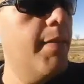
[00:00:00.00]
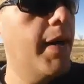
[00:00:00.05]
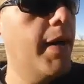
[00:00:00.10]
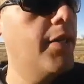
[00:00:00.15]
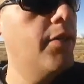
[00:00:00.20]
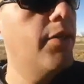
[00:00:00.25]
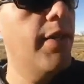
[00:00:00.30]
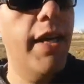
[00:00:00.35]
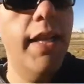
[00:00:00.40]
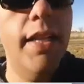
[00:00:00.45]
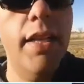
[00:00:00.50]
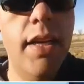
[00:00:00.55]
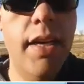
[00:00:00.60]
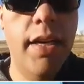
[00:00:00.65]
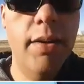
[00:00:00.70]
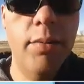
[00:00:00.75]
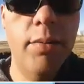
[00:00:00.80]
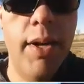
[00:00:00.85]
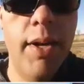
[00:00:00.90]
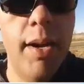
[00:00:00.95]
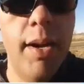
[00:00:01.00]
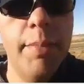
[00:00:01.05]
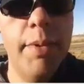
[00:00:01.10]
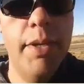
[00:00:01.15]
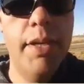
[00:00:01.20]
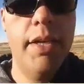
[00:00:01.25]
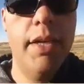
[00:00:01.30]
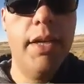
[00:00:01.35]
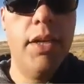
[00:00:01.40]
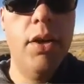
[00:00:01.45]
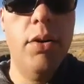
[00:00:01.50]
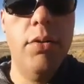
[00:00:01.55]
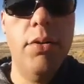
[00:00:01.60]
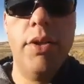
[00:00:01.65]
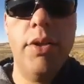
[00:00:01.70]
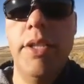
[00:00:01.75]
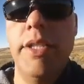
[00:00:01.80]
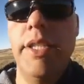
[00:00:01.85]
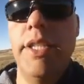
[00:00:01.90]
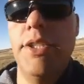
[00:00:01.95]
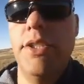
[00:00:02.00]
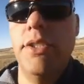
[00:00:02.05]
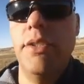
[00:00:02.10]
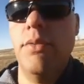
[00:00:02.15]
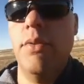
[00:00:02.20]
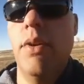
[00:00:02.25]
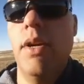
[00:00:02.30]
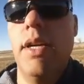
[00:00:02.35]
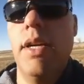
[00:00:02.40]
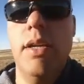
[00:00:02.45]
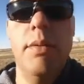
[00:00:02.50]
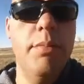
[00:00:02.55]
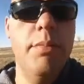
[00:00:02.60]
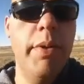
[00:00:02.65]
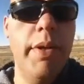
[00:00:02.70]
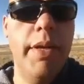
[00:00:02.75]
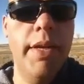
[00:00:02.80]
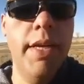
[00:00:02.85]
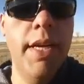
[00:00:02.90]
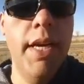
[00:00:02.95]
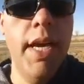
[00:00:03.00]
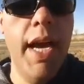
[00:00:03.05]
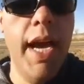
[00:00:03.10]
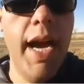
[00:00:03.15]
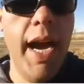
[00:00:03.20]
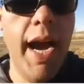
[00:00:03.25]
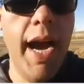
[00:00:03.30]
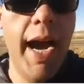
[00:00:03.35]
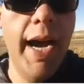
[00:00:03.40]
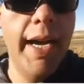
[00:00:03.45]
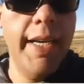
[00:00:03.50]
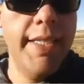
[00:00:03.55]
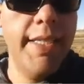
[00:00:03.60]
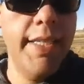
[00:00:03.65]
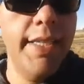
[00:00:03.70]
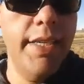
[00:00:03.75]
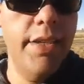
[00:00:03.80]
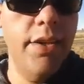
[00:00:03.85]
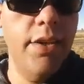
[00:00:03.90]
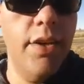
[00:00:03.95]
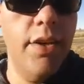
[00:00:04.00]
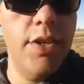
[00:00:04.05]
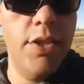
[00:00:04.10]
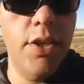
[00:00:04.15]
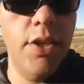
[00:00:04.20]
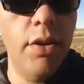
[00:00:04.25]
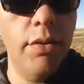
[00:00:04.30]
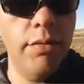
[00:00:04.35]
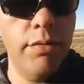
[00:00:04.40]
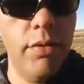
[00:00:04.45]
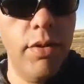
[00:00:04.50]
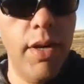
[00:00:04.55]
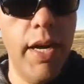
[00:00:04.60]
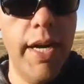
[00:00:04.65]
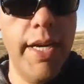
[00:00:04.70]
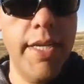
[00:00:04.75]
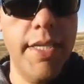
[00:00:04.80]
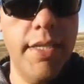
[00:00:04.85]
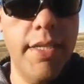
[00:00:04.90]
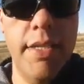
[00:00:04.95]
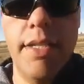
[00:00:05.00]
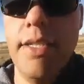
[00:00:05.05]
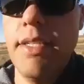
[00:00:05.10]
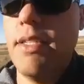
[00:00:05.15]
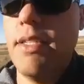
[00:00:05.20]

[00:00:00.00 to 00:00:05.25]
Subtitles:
I do that a lot when I'm in colder conditions where it could be ice or snow for ice.